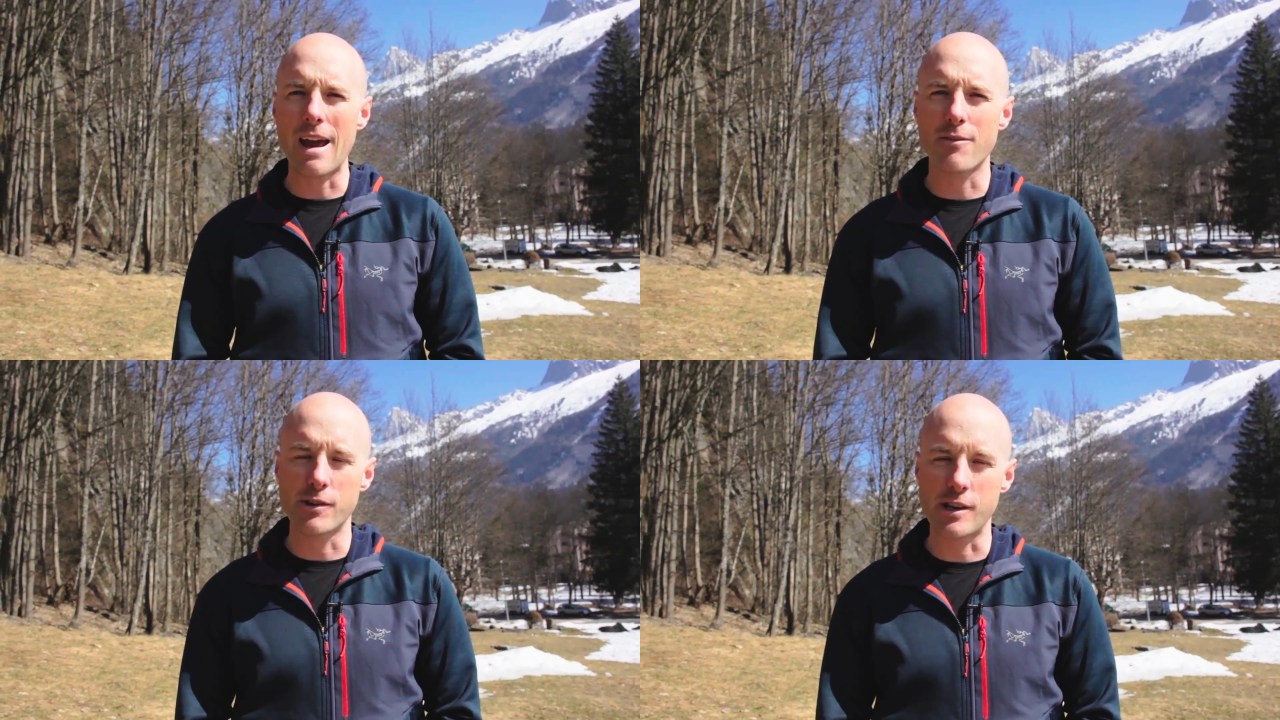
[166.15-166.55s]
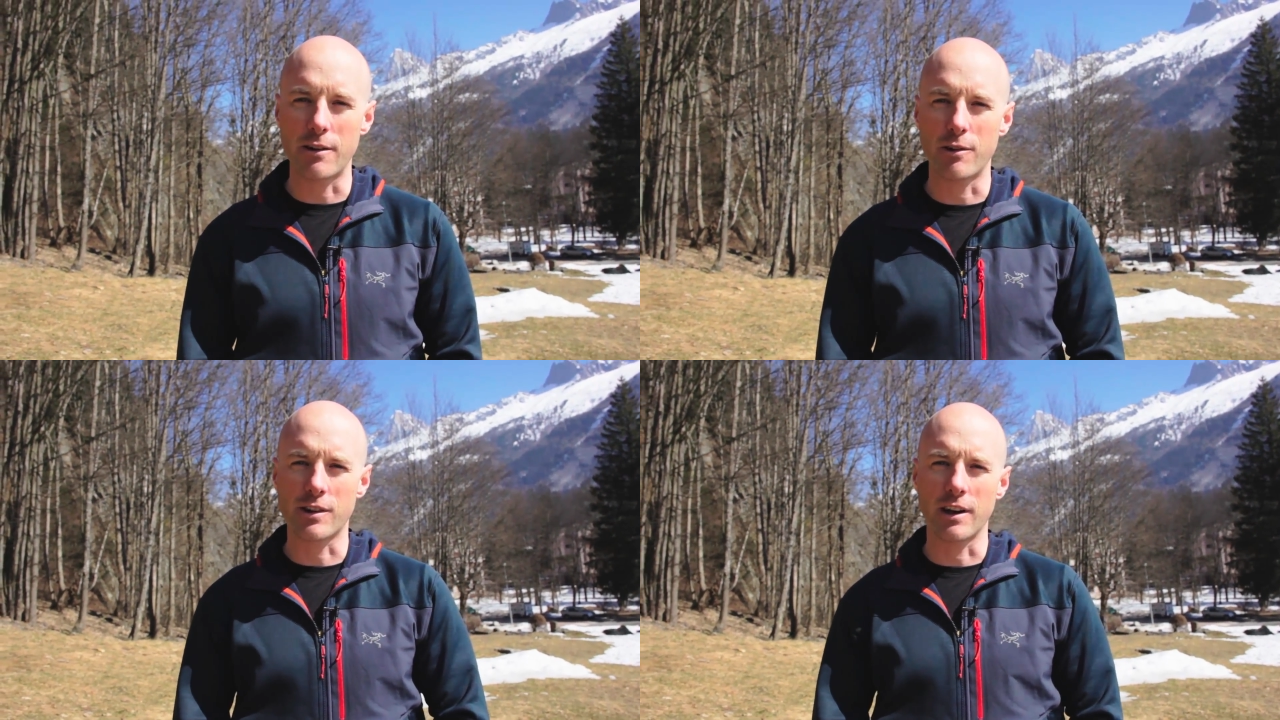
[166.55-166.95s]
ever
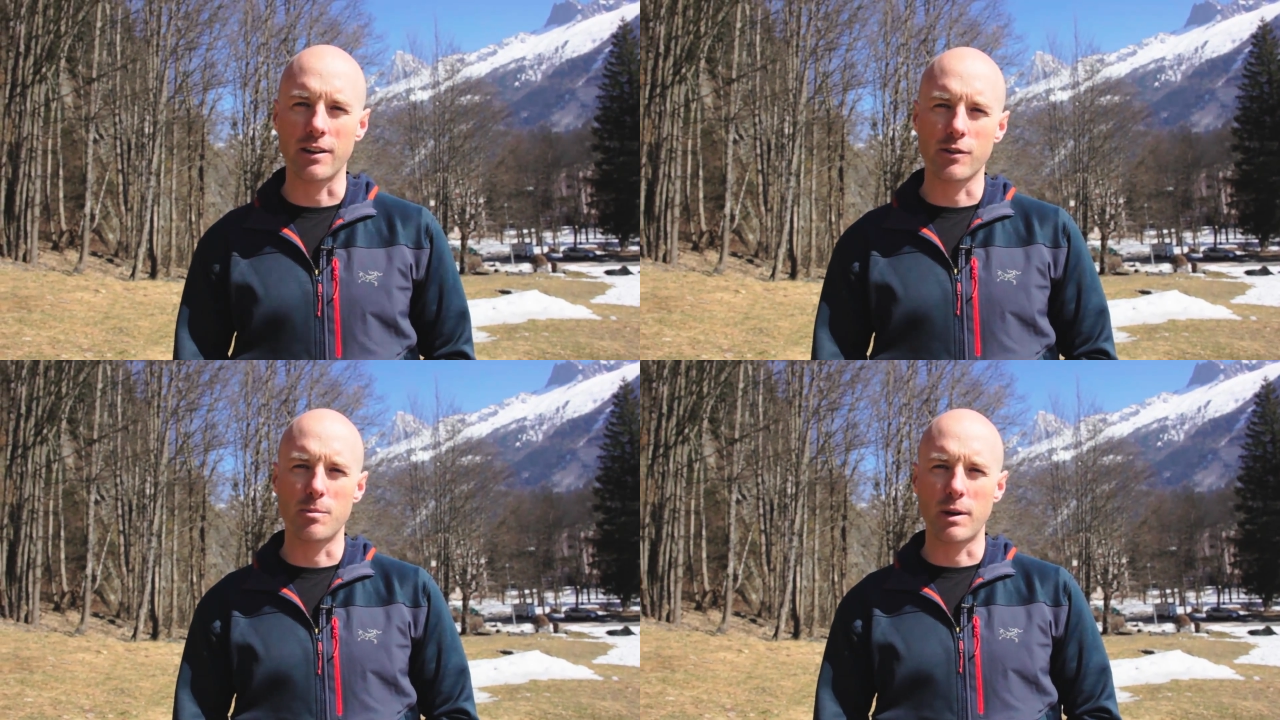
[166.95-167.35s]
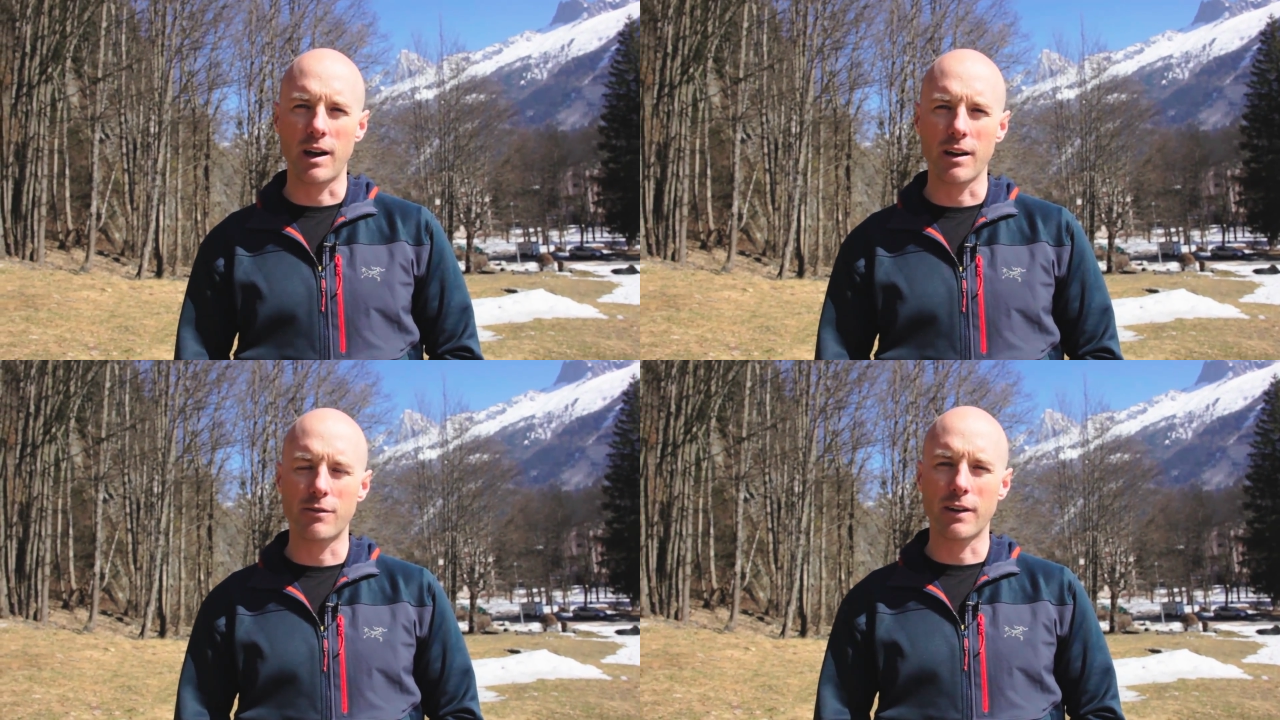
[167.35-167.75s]
generous guys from
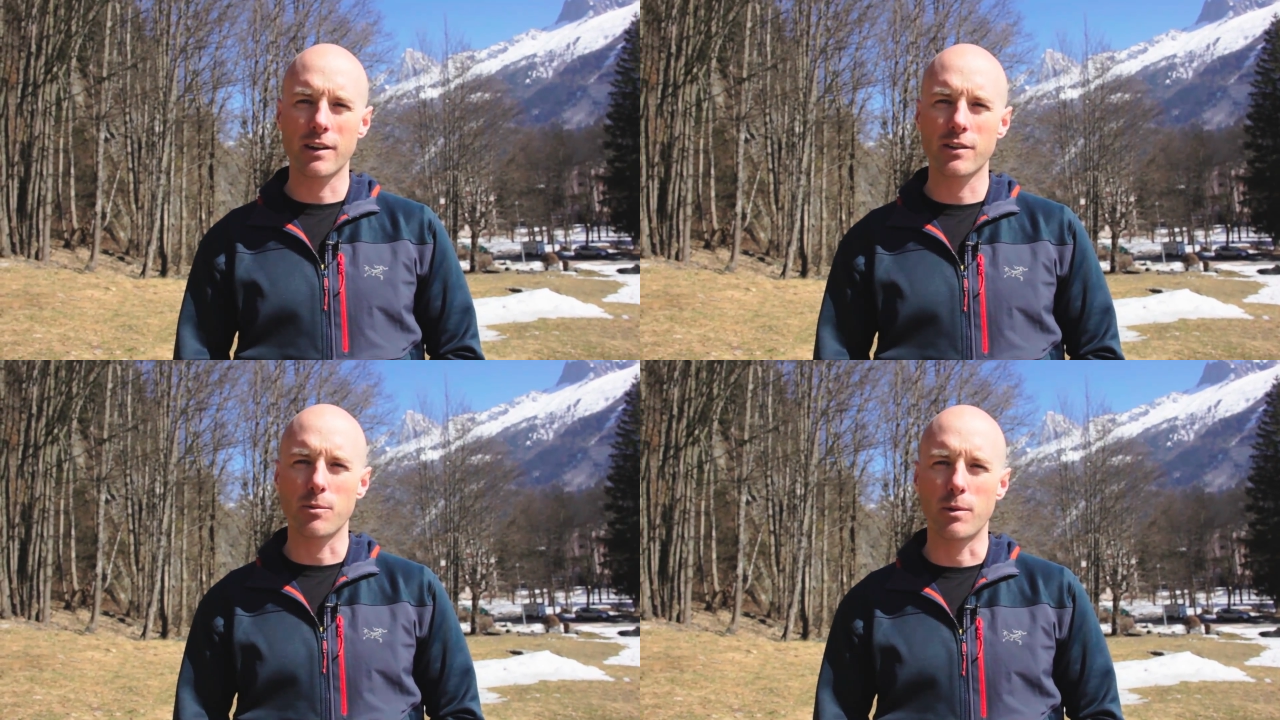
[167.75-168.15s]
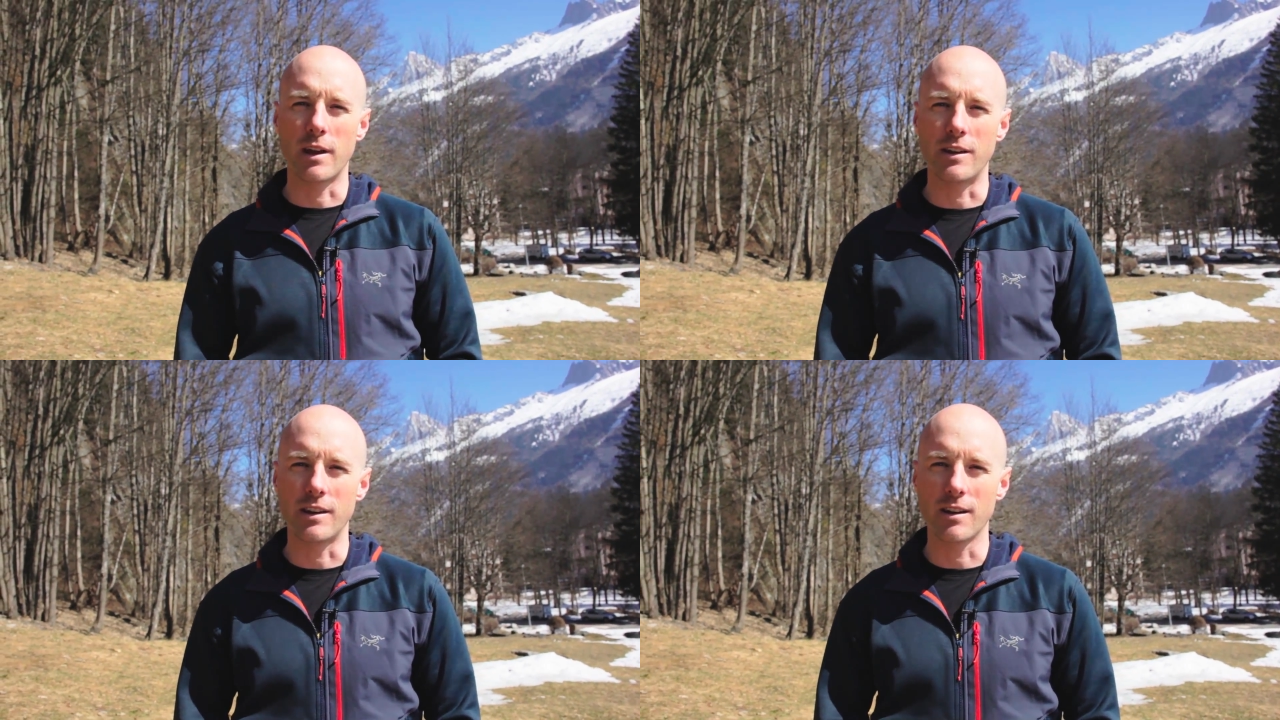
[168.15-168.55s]
Banana Fingers with
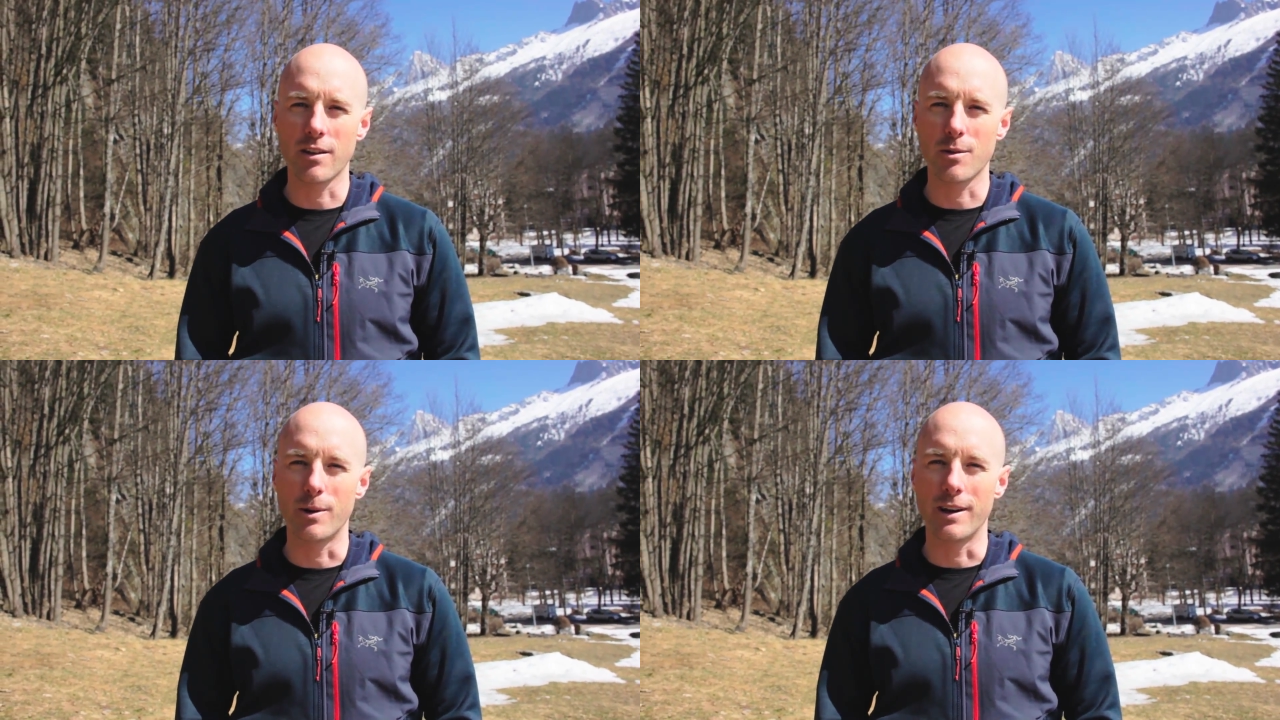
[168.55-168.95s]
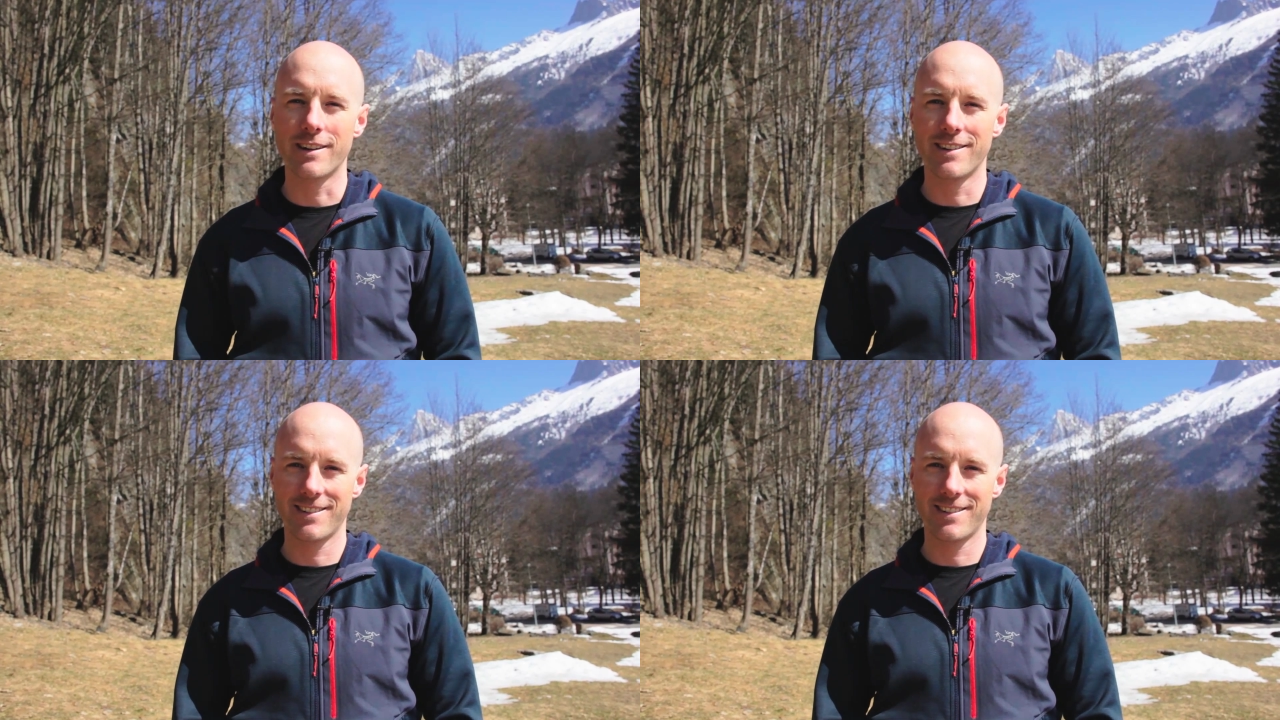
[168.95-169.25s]
their deal of the week.